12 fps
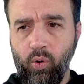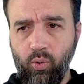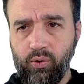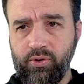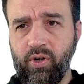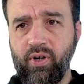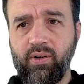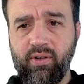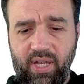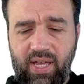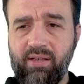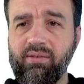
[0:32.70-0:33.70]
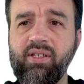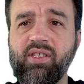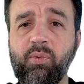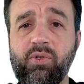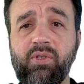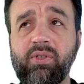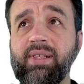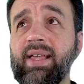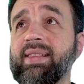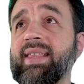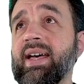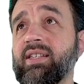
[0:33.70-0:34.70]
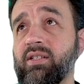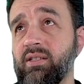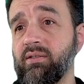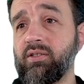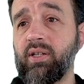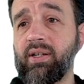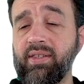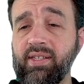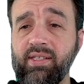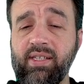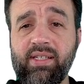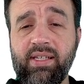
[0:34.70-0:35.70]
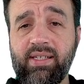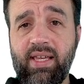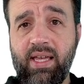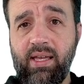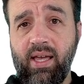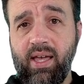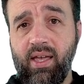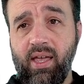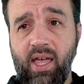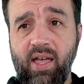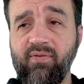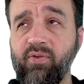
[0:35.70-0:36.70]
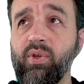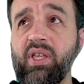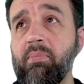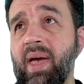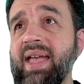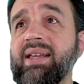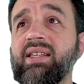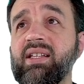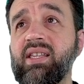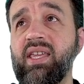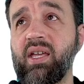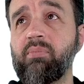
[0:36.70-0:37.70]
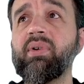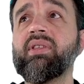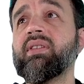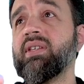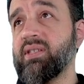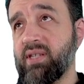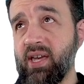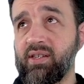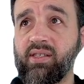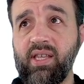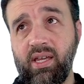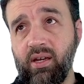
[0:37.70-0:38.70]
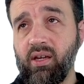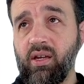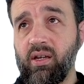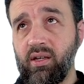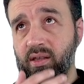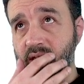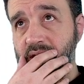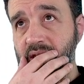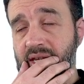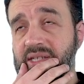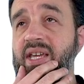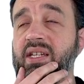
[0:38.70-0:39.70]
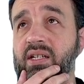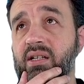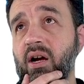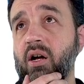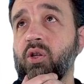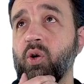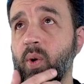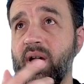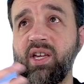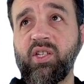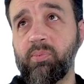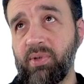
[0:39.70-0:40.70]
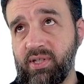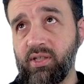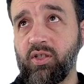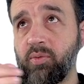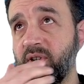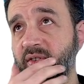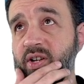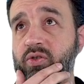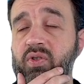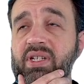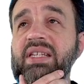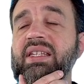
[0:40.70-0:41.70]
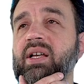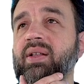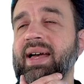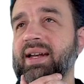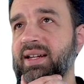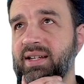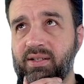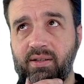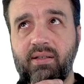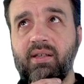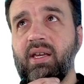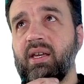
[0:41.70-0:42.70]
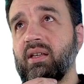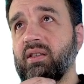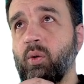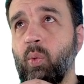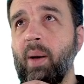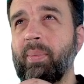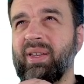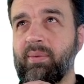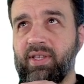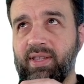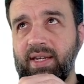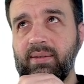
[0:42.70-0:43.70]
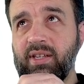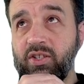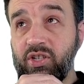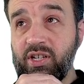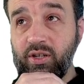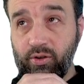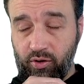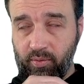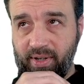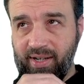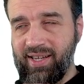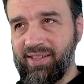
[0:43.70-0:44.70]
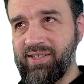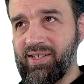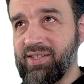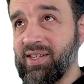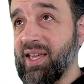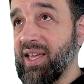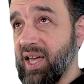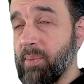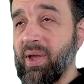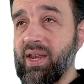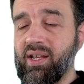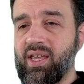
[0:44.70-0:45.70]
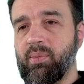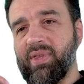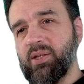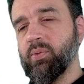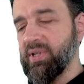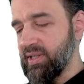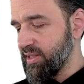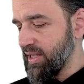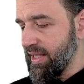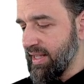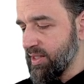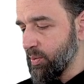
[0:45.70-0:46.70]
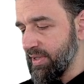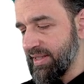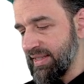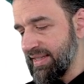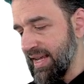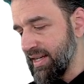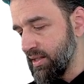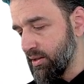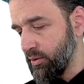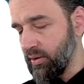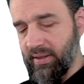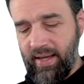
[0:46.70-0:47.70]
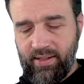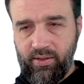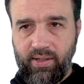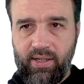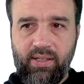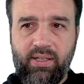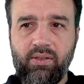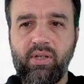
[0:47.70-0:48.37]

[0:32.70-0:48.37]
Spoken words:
older kit. It's supposed to look like that. So now this is a fully painted kit, but this has the intended colorways plus a little bit of extra detail added into the weapon. I mean, they cheated a little bit. Again, this is a painted kit, but that's what it's intended to look like. So I did